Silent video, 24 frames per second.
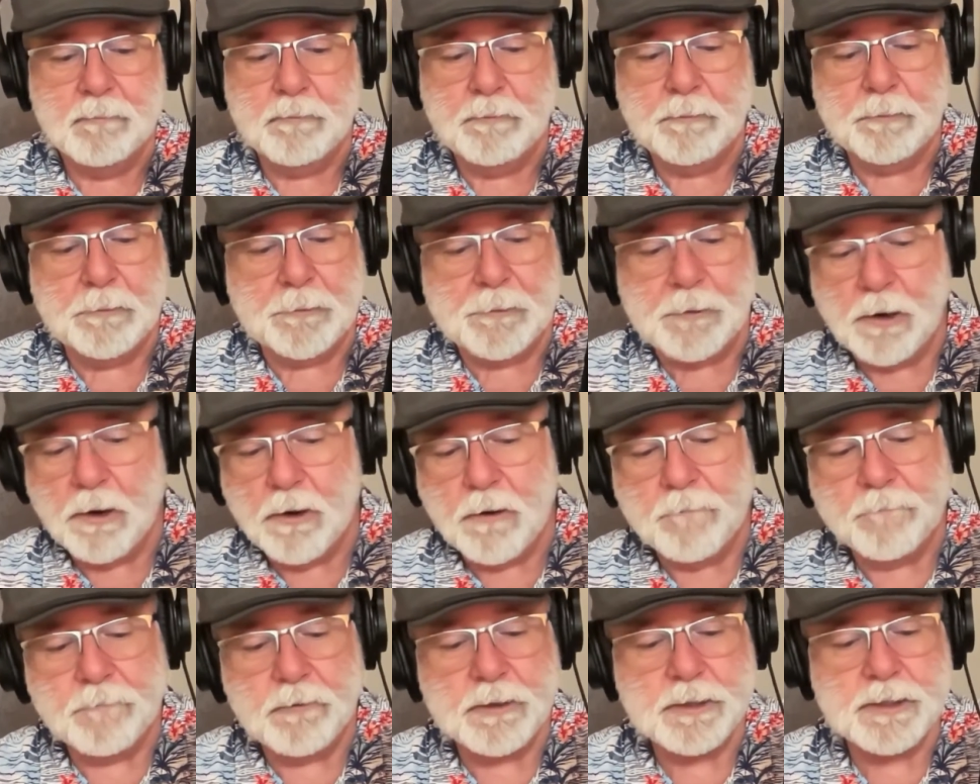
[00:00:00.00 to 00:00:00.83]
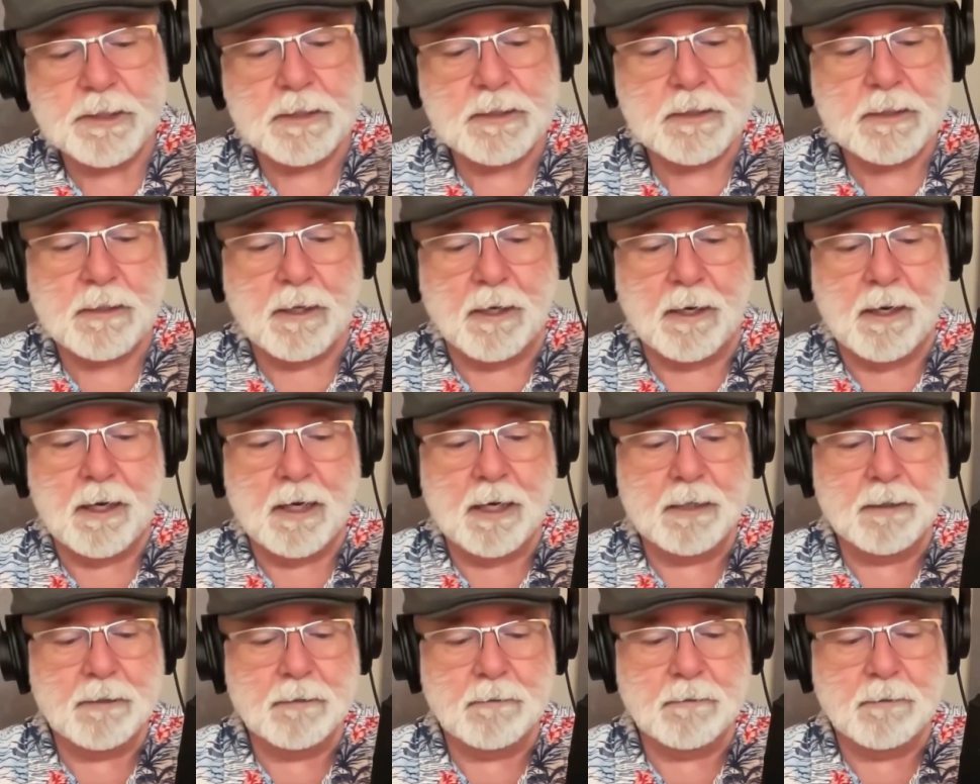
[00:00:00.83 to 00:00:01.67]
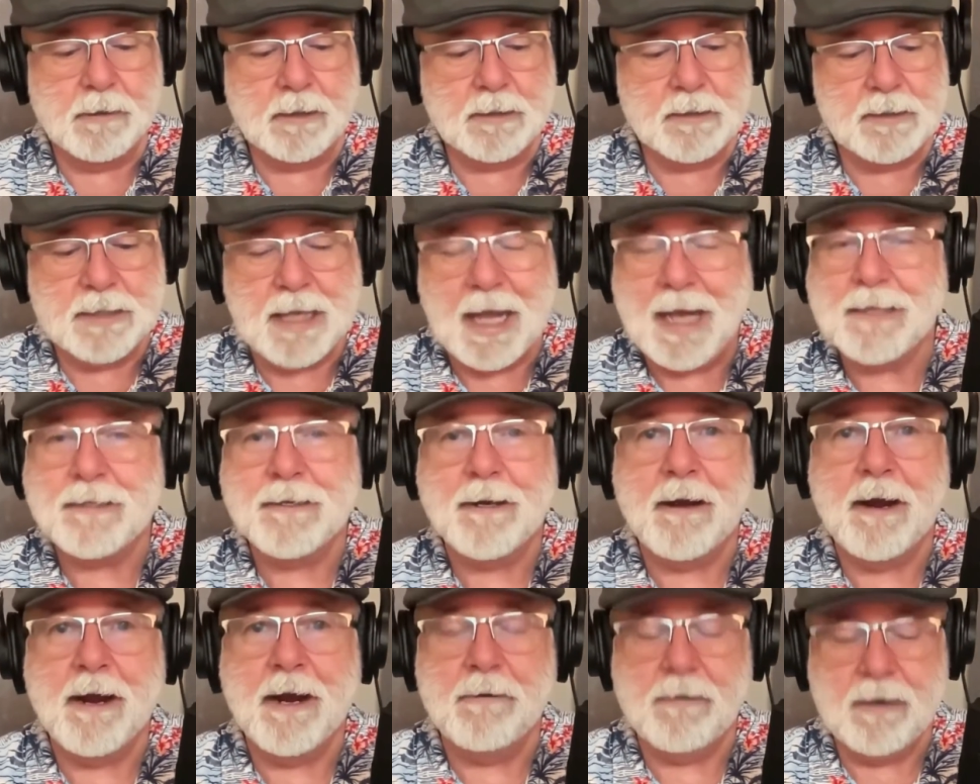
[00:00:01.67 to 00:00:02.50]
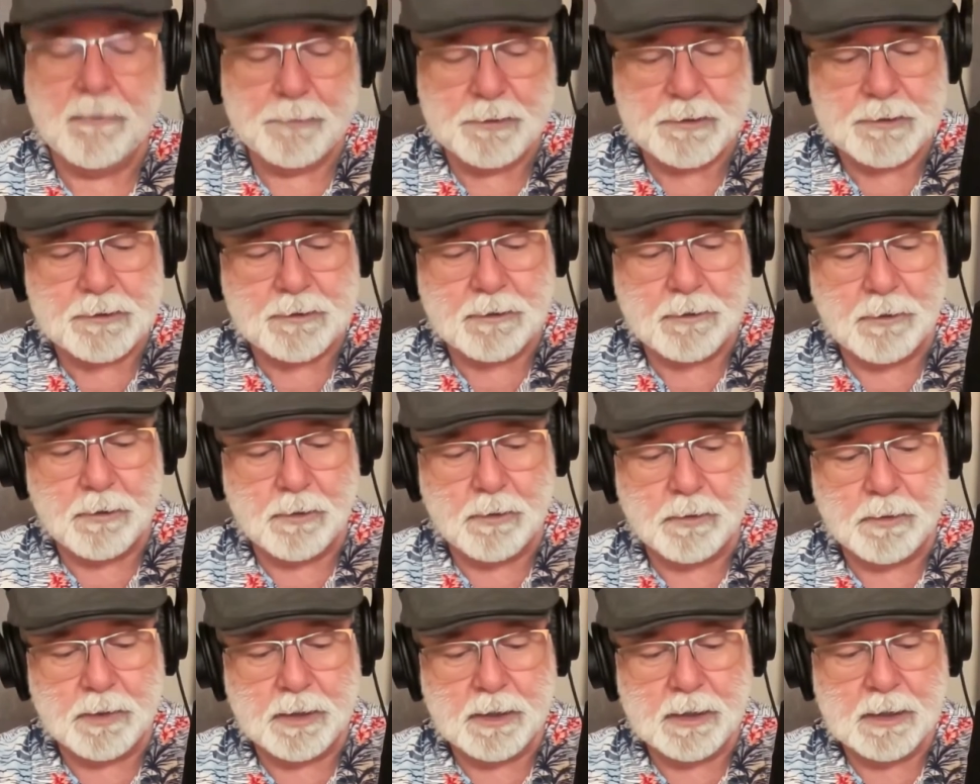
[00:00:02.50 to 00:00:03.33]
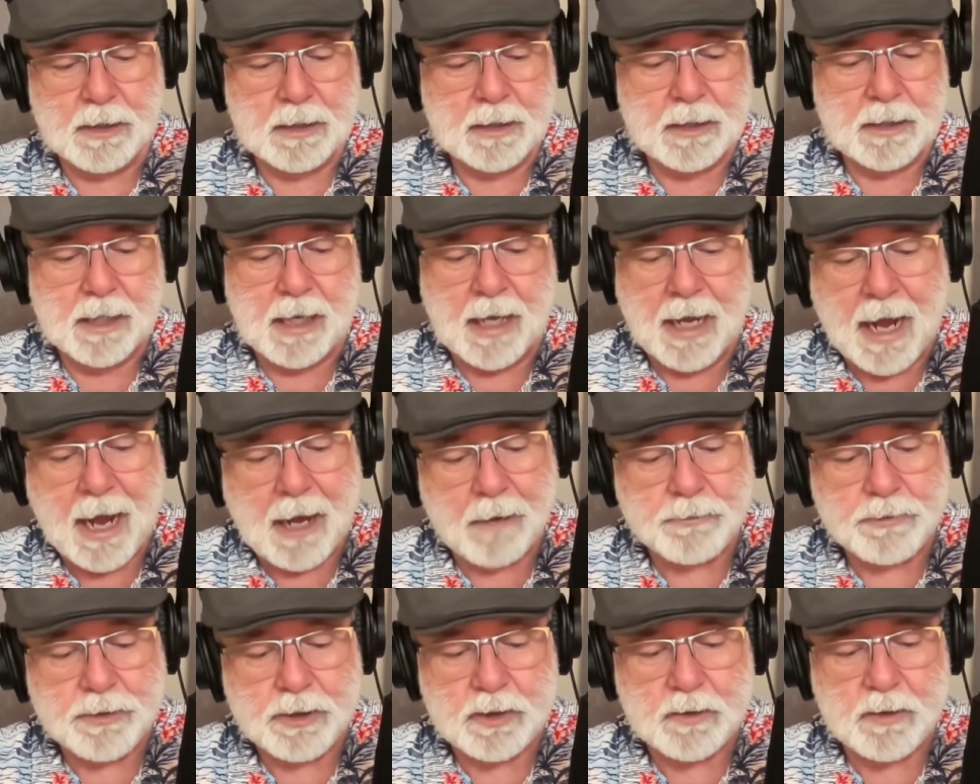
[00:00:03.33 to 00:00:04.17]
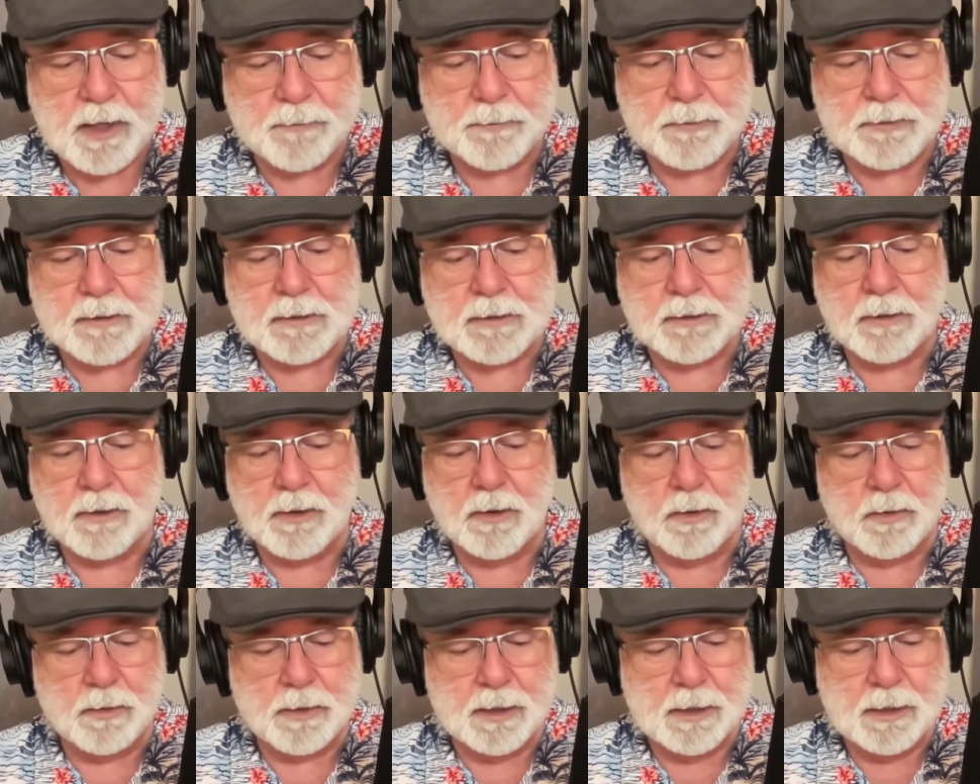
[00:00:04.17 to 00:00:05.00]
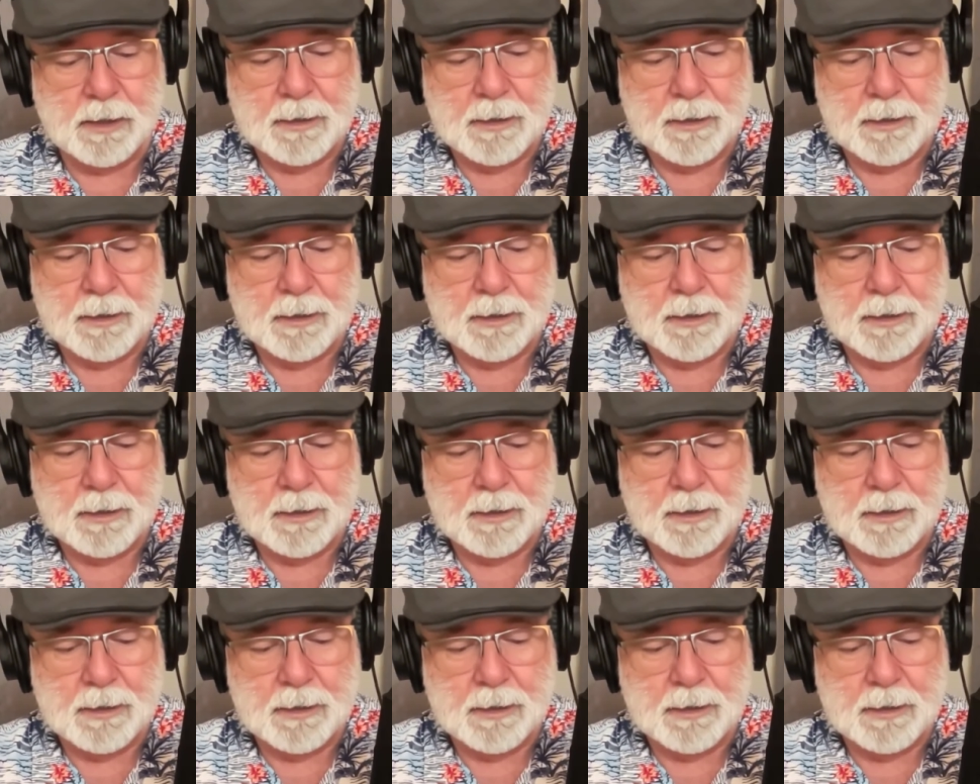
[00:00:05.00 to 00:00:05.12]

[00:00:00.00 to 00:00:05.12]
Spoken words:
Pro versus con, a satire episode, a how-to episode,